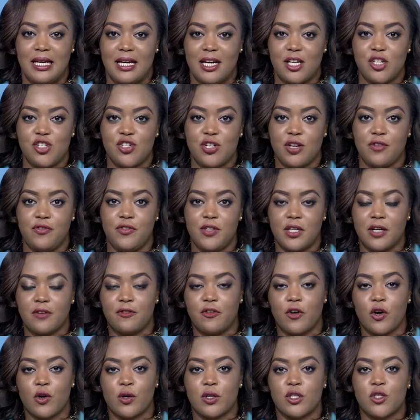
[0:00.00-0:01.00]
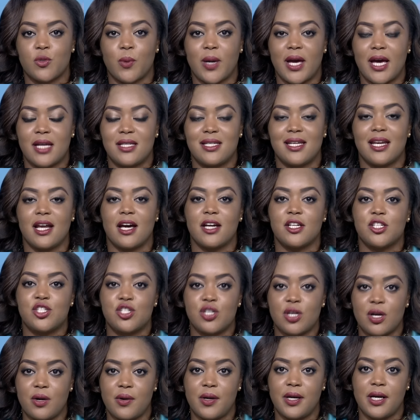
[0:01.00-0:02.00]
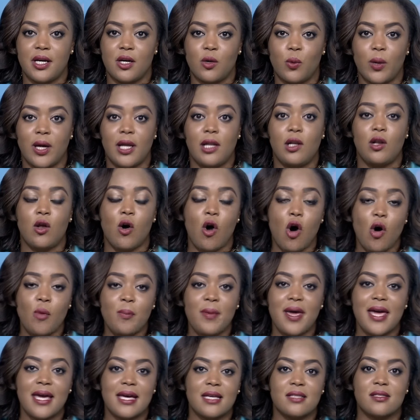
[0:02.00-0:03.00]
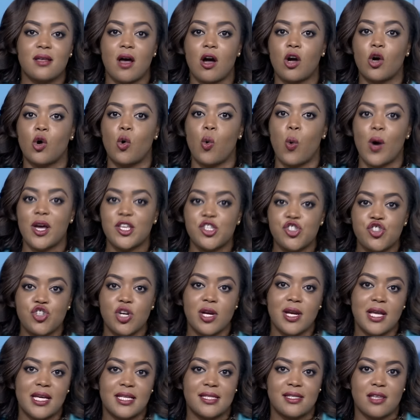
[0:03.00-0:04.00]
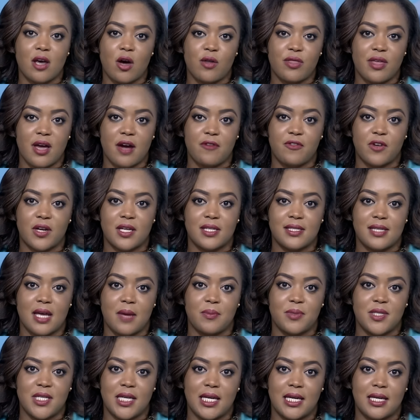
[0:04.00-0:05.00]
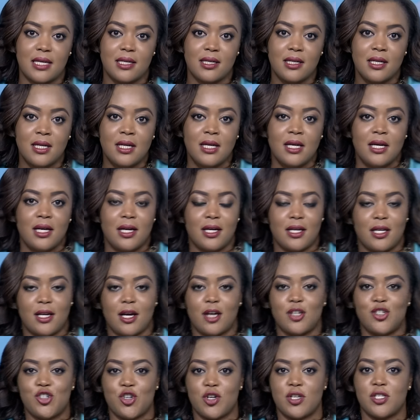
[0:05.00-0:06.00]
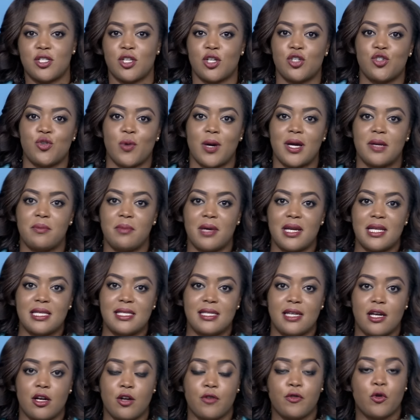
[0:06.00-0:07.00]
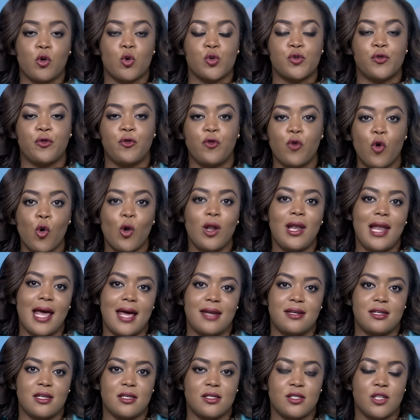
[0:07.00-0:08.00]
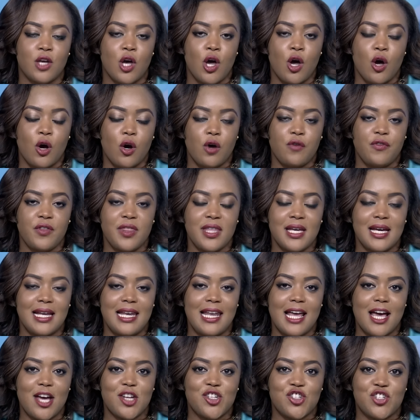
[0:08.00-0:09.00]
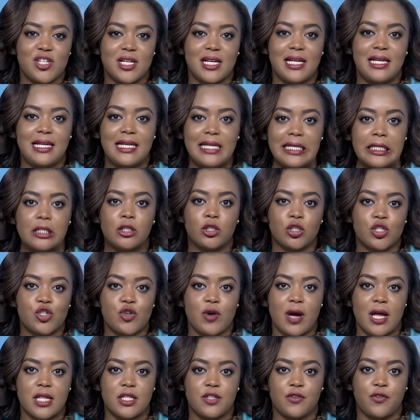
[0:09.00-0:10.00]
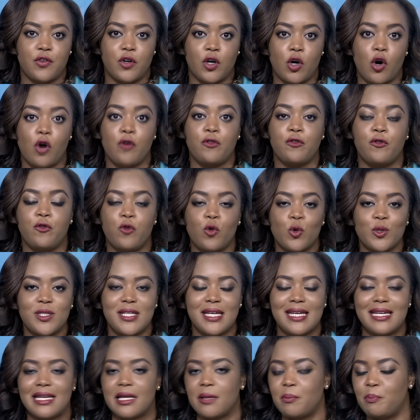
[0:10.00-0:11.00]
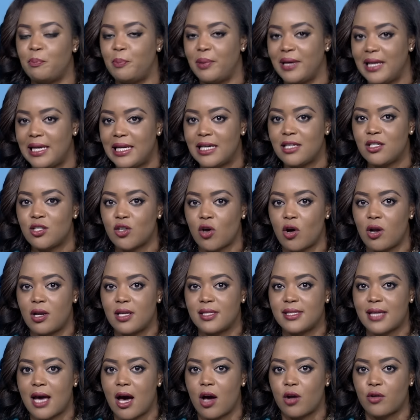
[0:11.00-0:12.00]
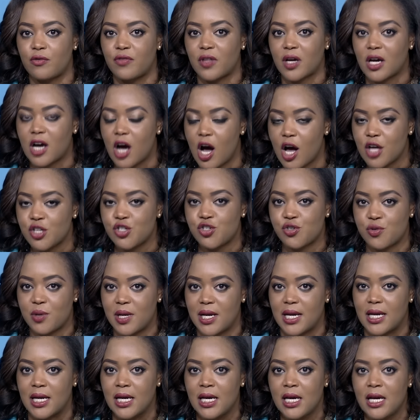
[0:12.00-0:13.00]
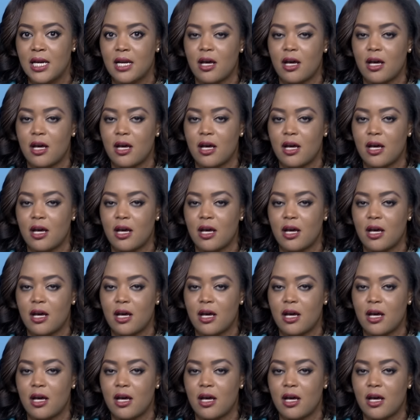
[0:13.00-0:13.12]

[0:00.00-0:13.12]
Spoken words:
And shifting focus, we head to Nigeria, where lawmakers are questioning South Africa's MTN, Nigeria's trade minister, and of course four lenders over the alleged illegal transfer of $14 billion out of the country.